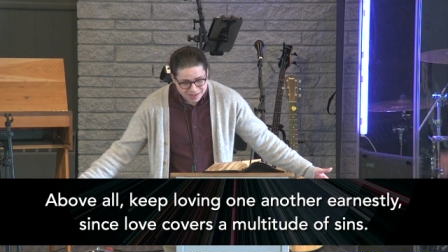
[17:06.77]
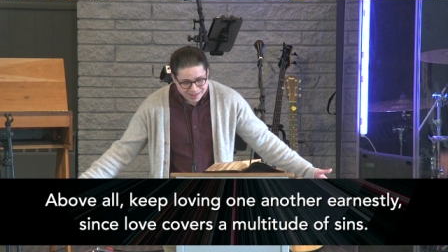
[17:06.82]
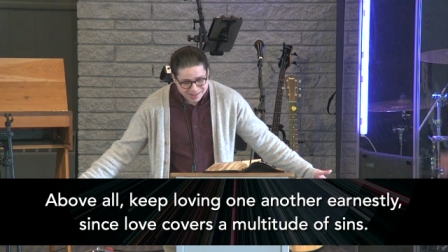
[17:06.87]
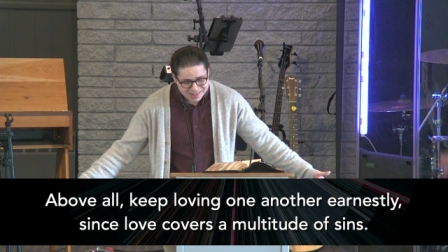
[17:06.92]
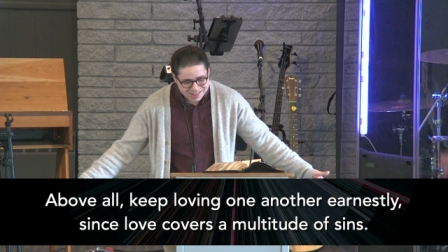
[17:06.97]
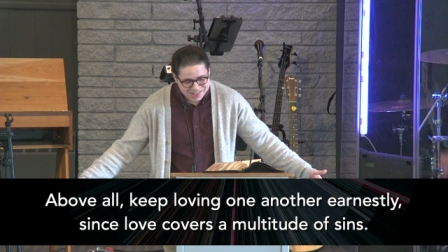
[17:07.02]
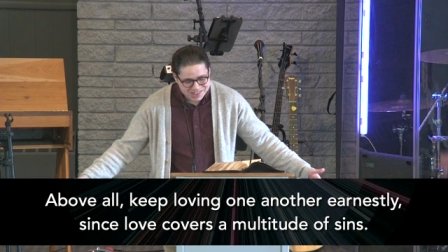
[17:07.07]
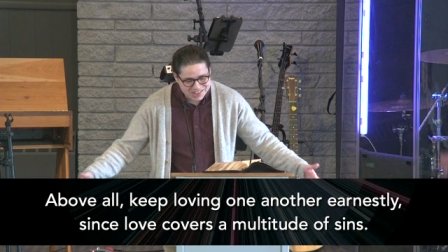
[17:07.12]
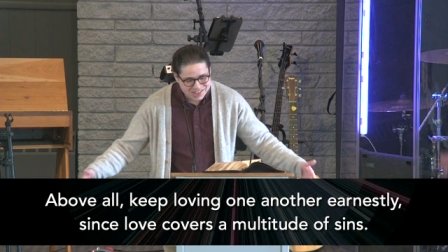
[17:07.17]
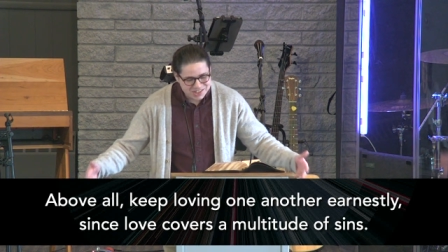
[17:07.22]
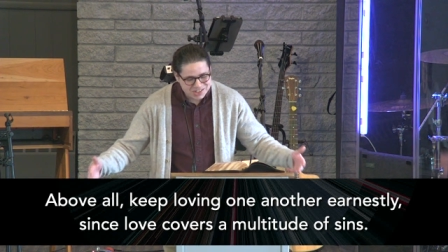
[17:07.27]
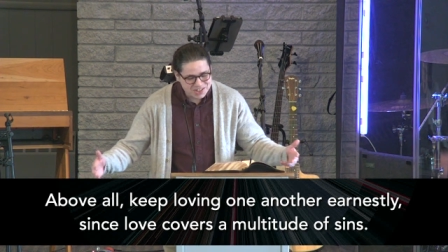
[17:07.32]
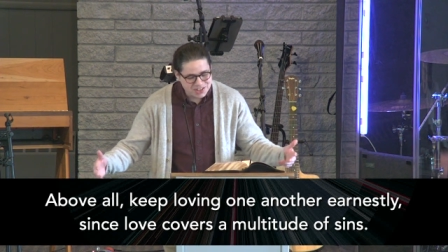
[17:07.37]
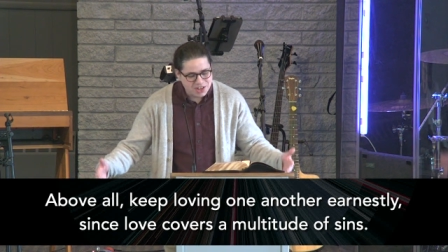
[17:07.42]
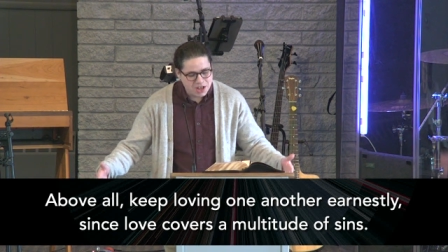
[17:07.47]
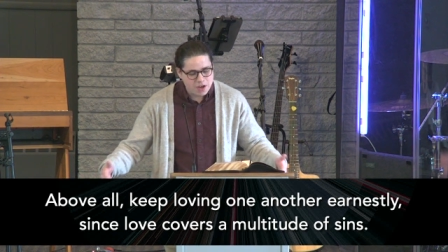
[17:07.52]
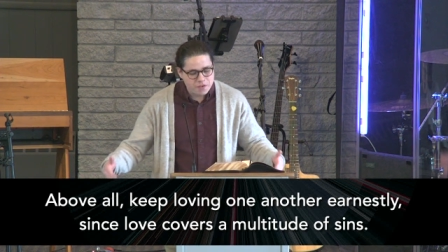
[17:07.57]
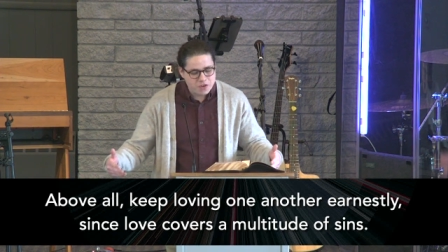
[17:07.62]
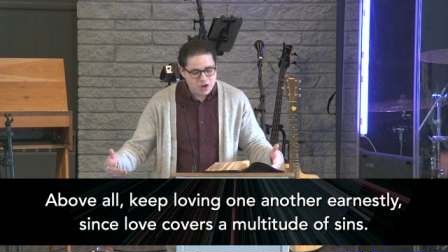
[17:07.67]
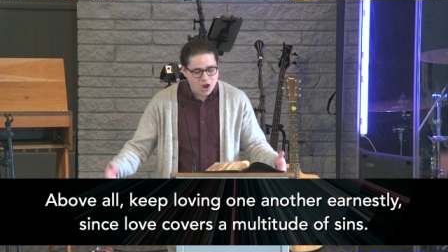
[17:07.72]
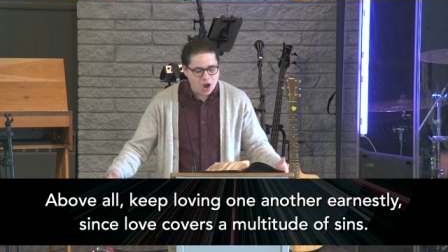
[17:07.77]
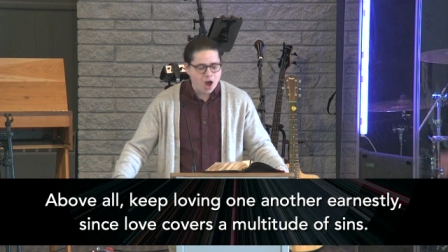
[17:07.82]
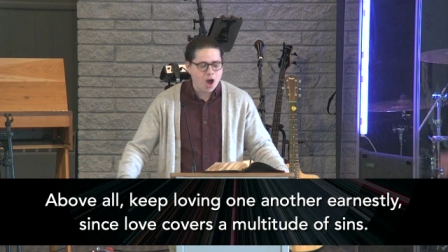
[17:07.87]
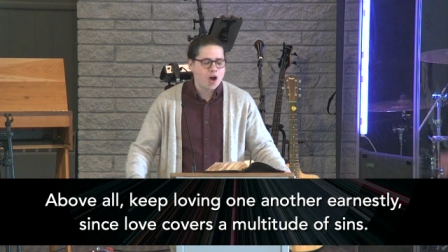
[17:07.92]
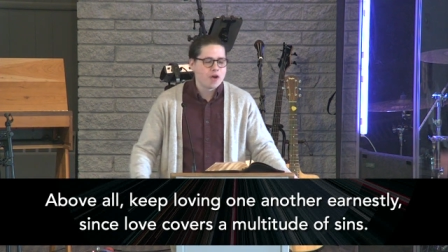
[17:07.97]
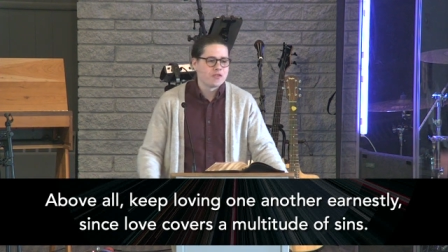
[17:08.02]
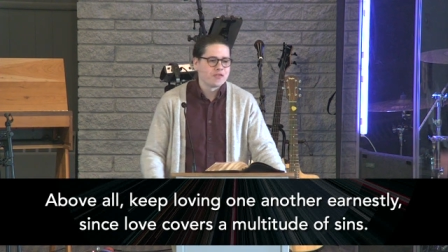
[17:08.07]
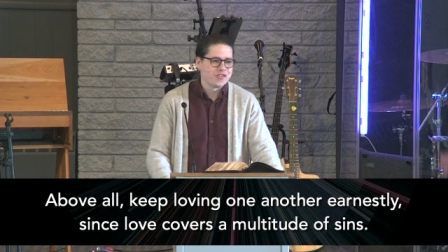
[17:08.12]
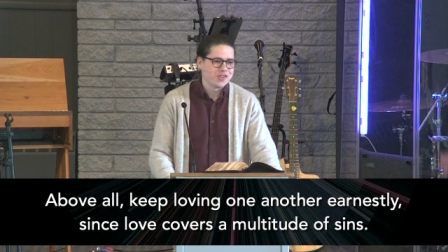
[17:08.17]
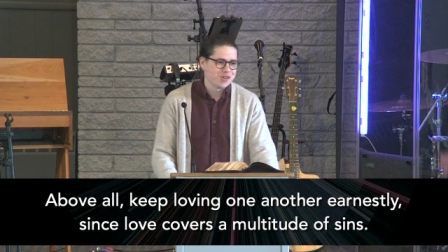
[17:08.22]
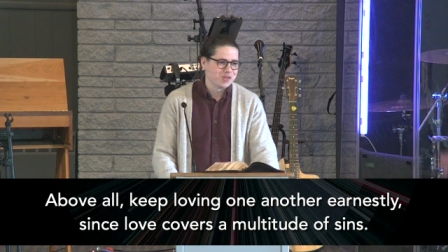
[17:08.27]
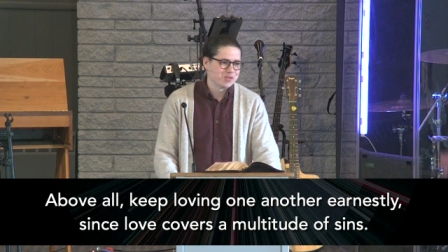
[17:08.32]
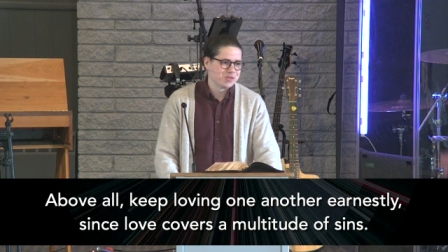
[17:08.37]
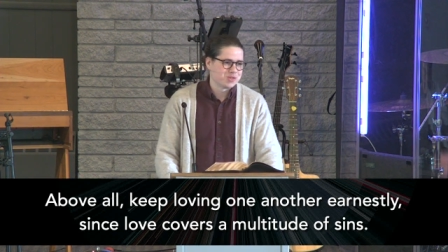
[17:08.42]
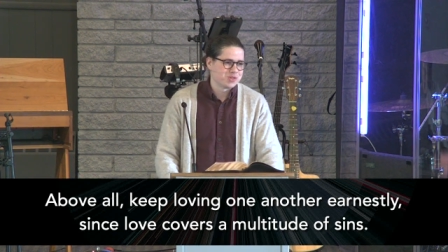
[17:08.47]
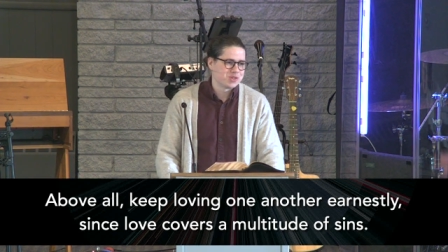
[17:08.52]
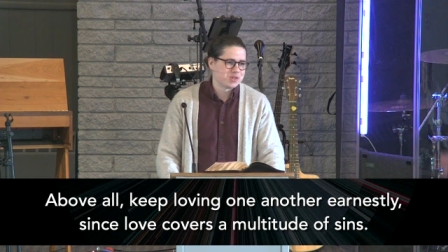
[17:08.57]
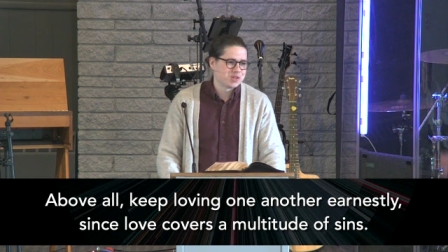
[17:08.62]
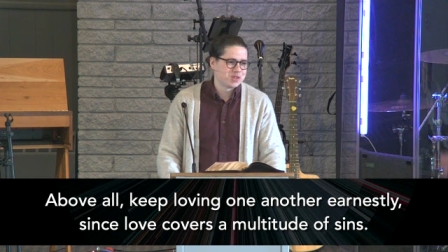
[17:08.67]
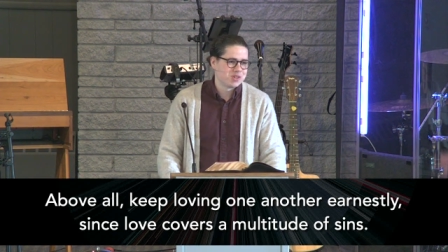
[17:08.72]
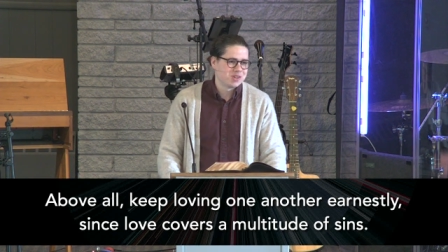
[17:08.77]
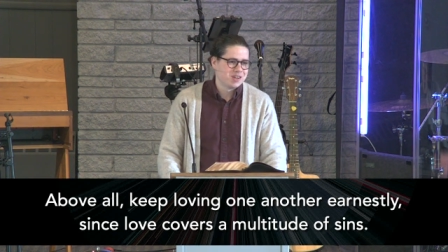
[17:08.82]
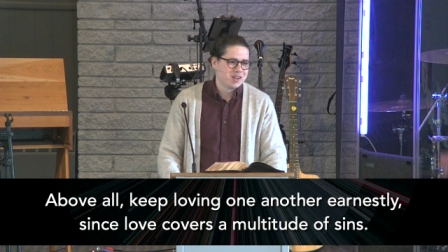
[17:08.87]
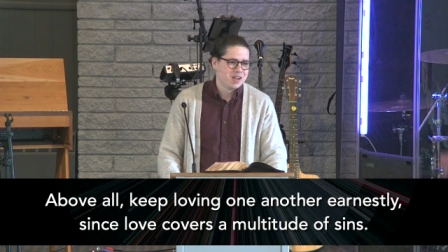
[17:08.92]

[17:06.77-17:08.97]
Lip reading: since love covers